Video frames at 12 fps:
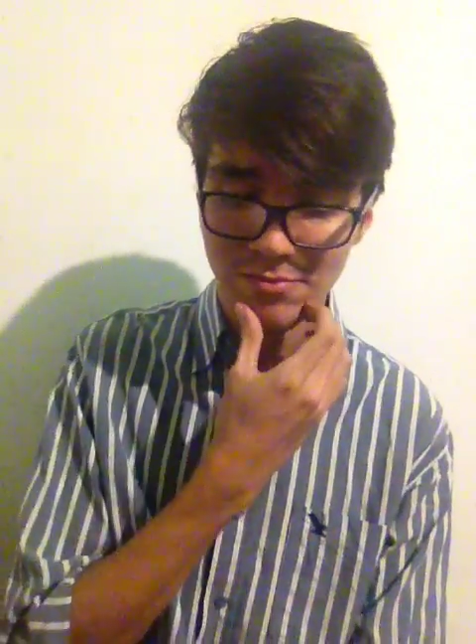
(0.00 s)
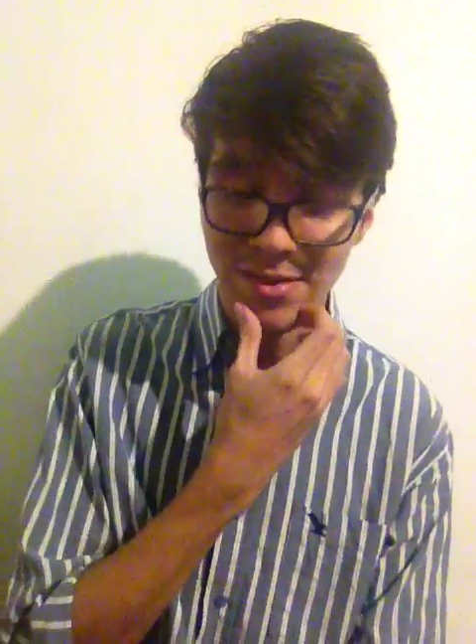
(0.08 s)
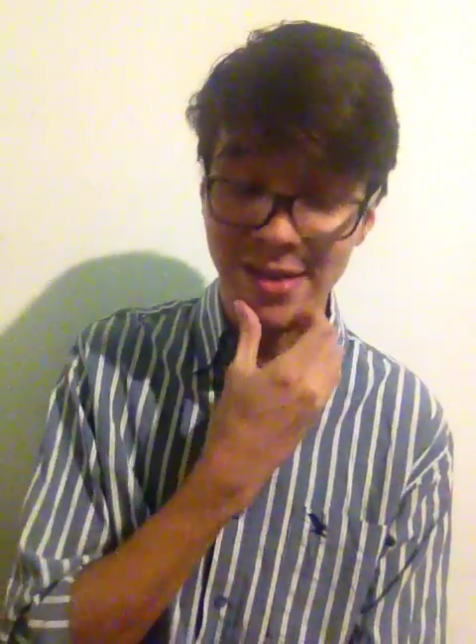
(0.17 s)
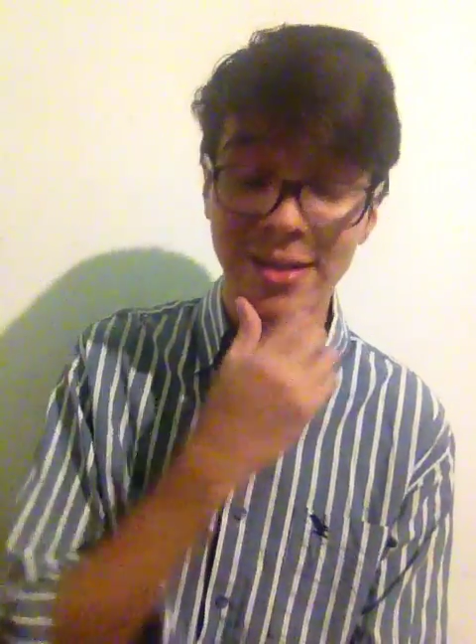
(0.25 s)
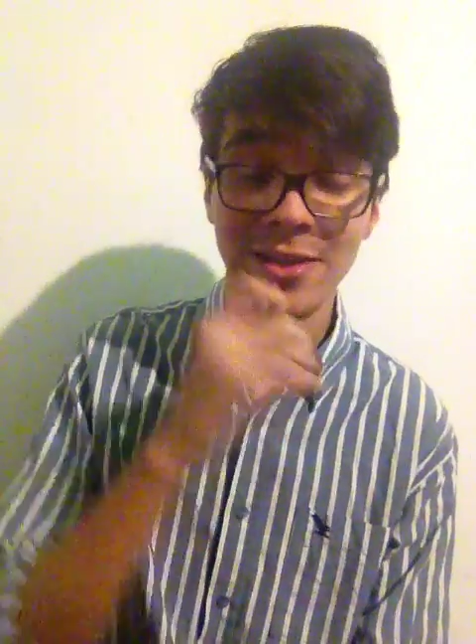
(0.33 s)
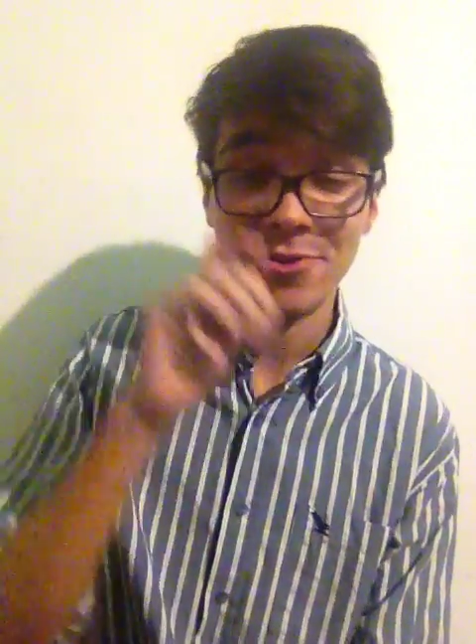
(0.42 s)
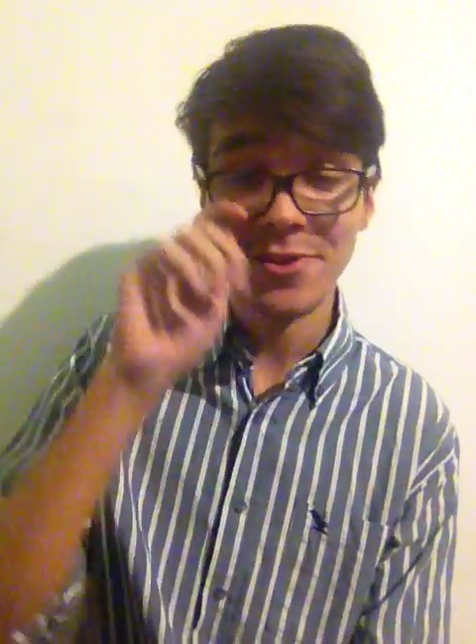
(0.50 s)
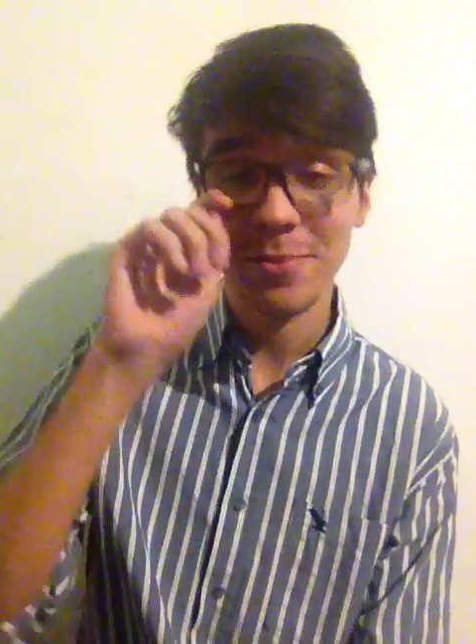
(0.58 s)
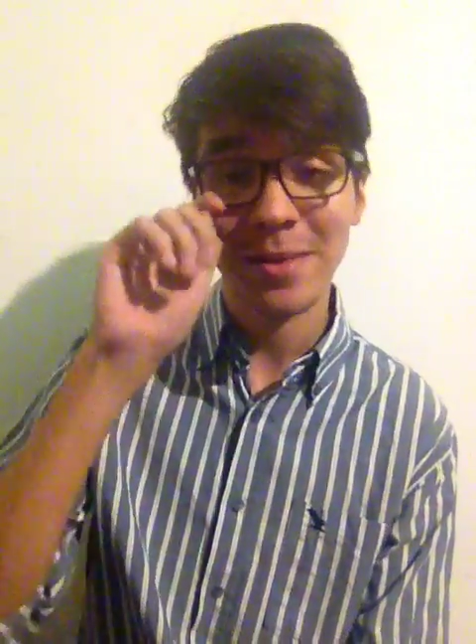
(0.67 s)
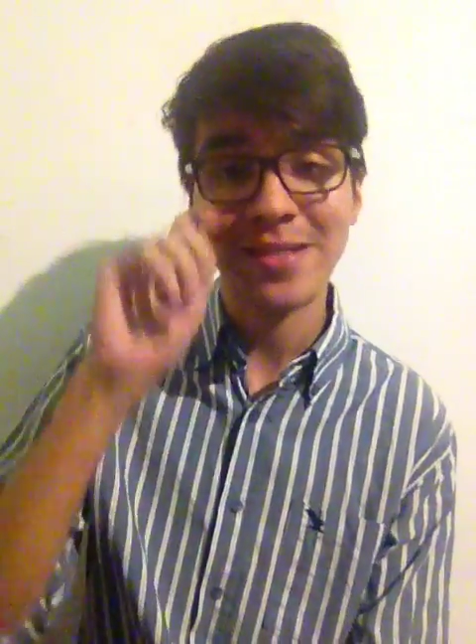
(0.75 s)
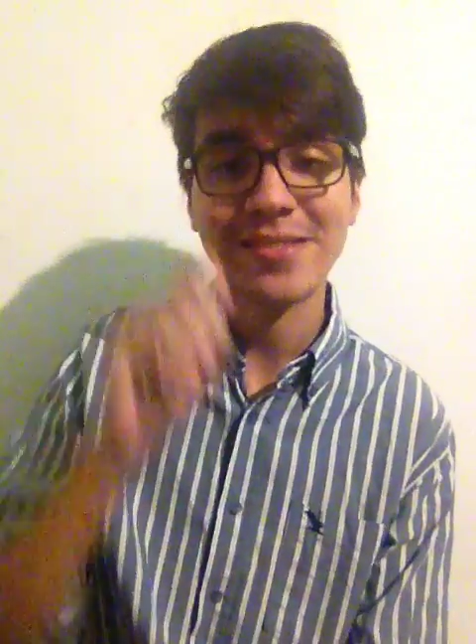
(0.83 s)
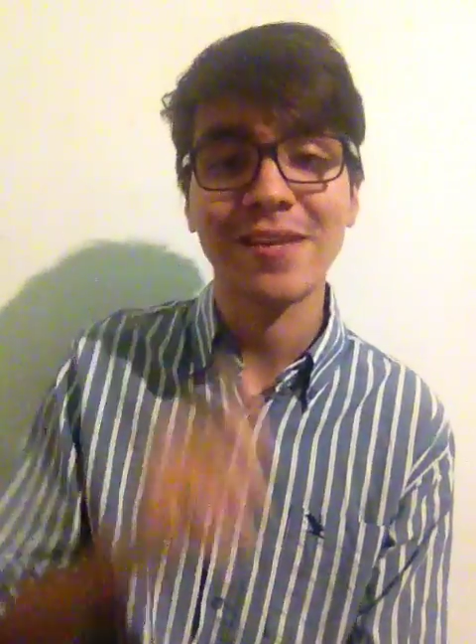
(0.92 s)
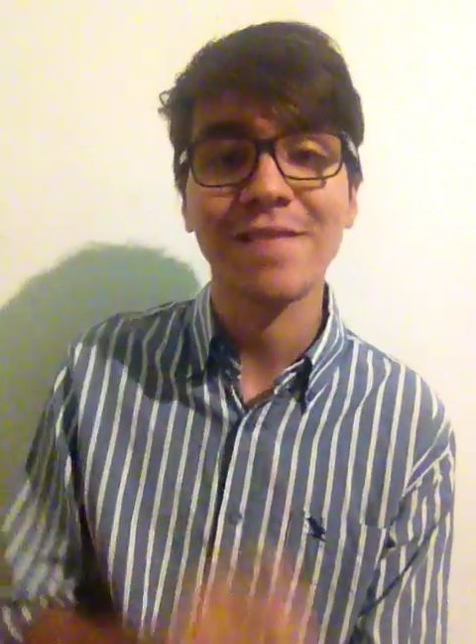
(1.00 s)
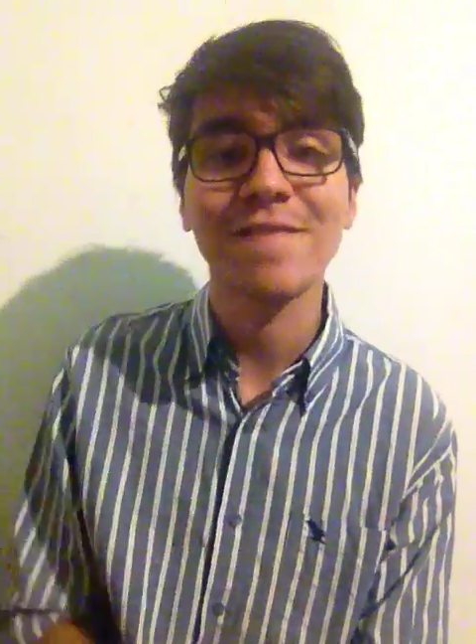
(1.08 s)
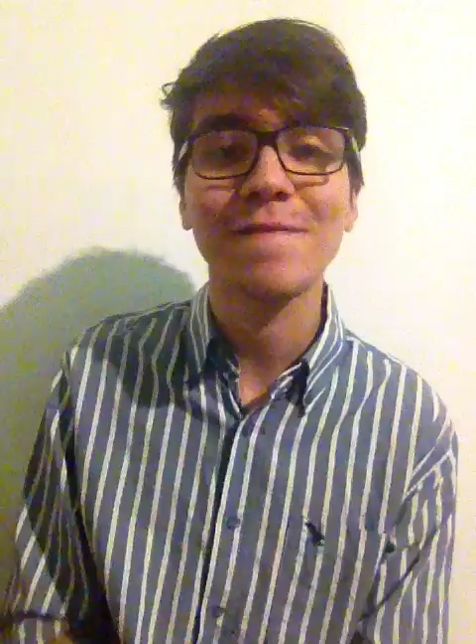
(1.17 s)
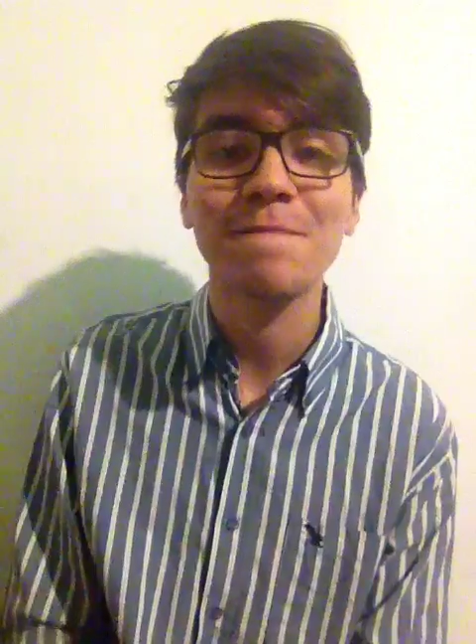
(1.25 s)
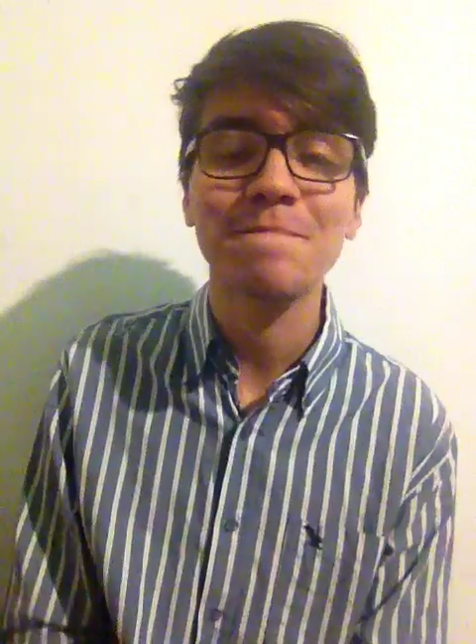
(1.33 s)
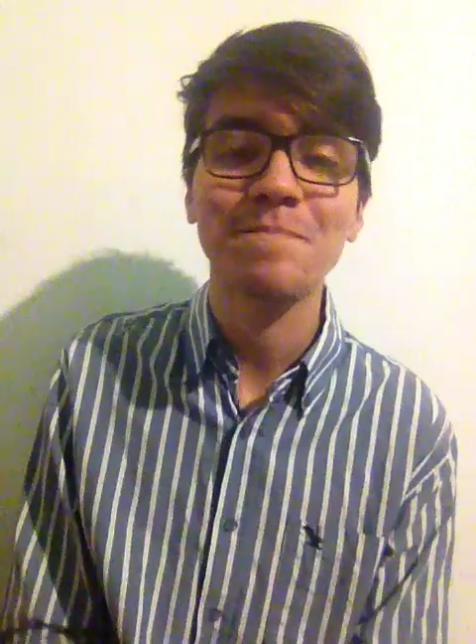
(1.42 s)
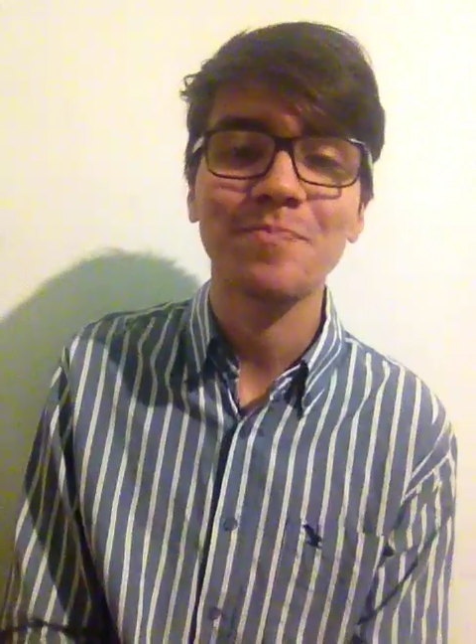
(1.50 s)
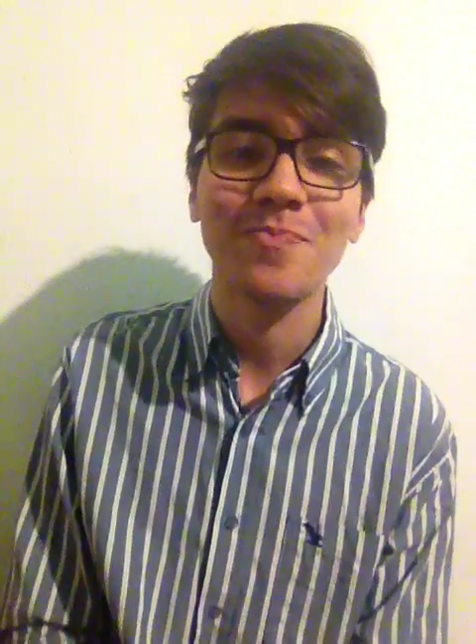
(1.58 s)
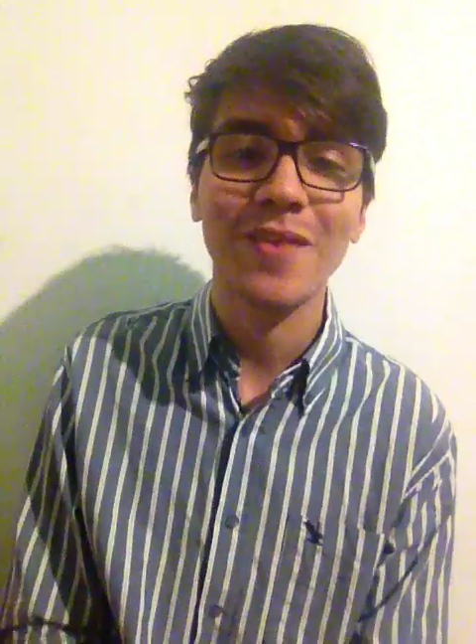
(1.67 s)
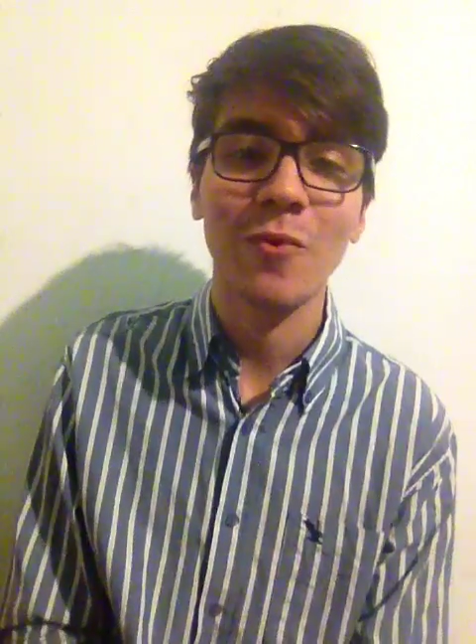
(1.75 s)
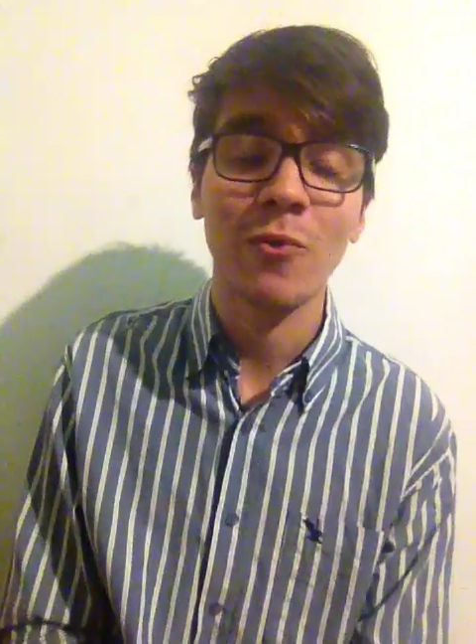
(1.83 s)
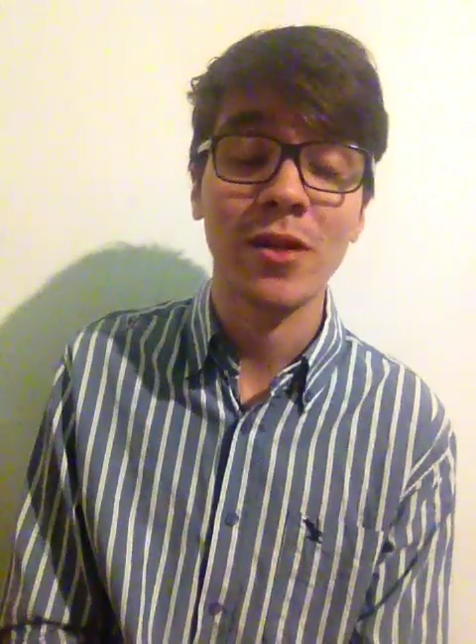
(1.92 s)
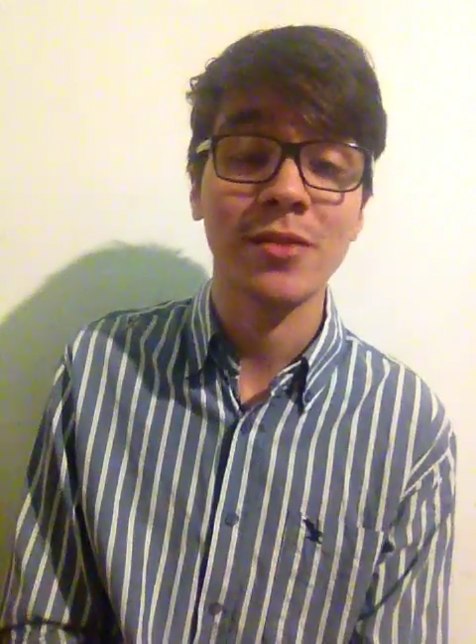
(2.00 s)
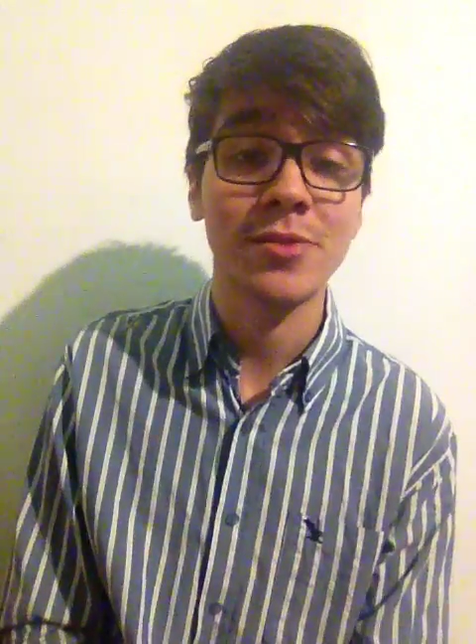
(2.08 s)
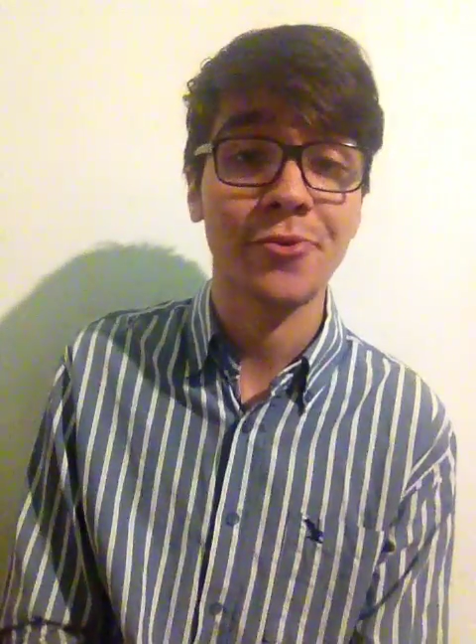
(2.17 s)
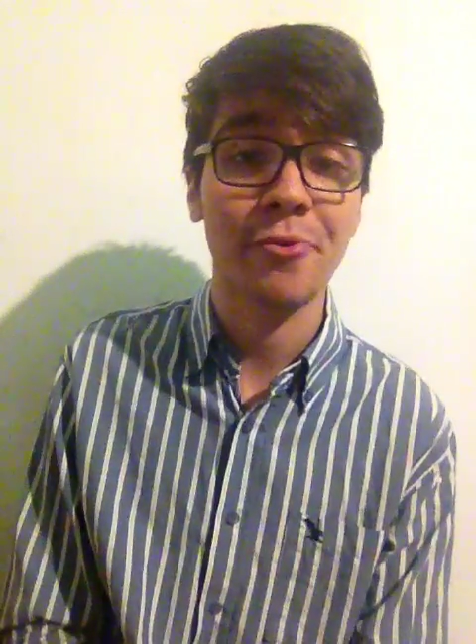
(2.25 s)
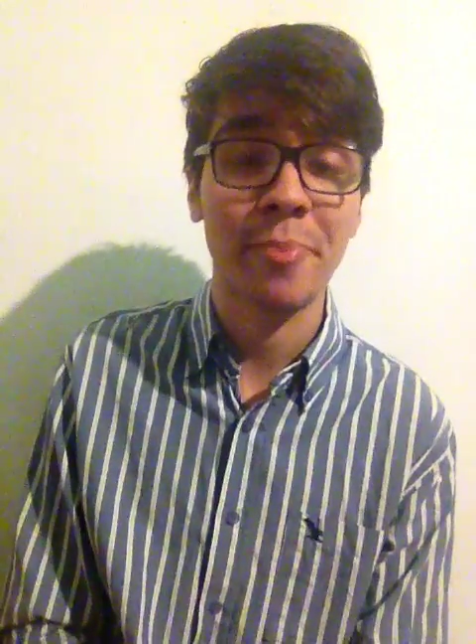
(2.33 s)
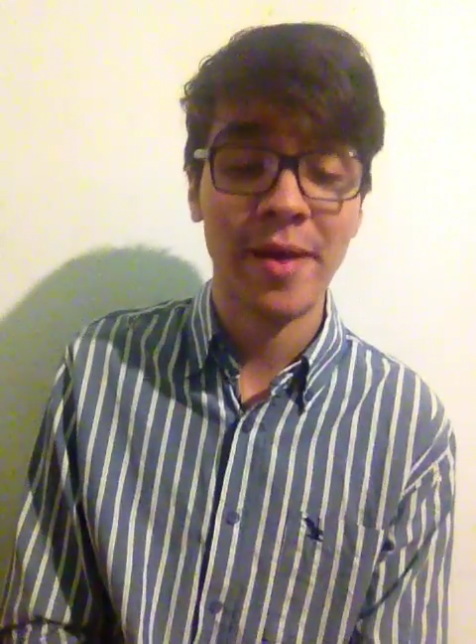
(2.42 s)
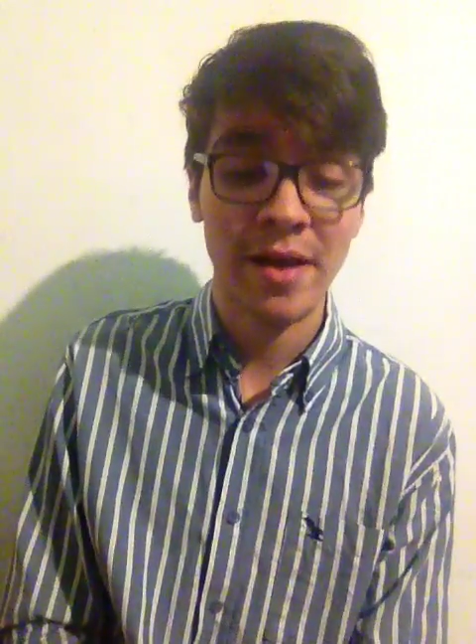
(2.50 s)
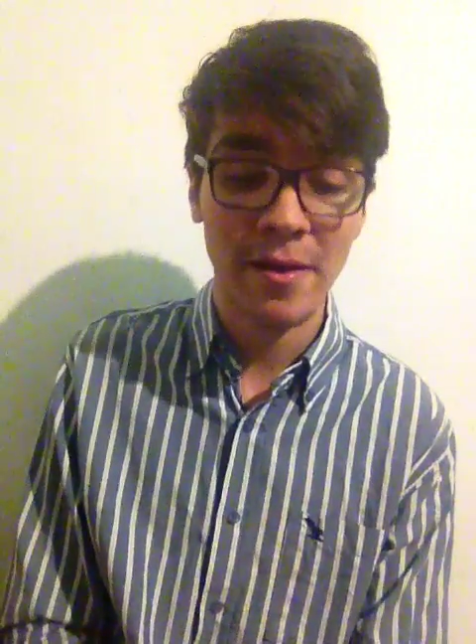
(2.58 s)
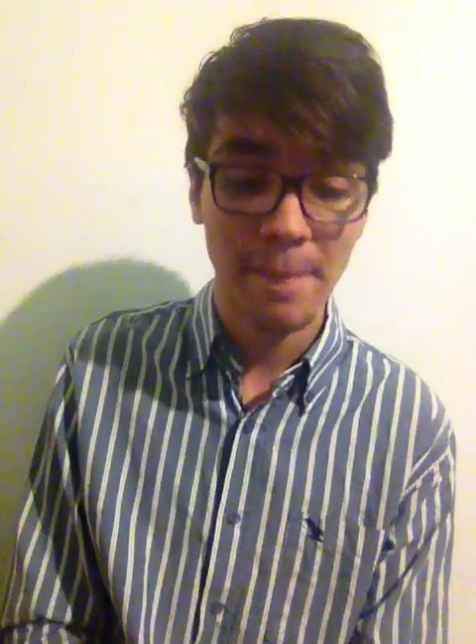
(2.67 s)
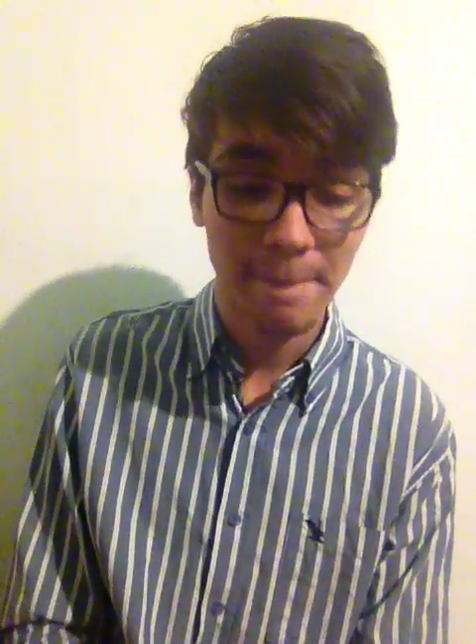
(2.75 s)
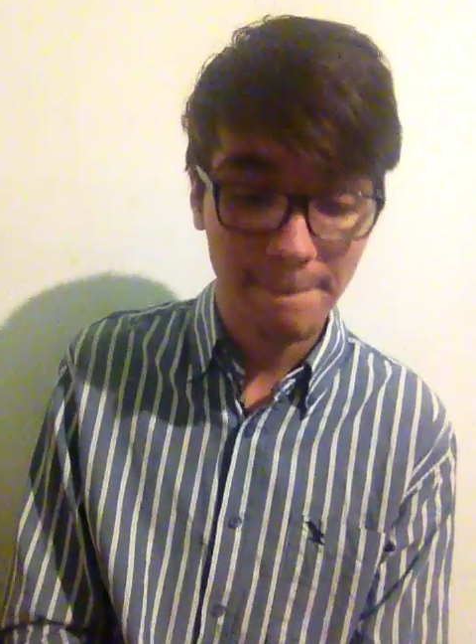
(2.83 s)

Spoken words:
I closed myself and went into repair.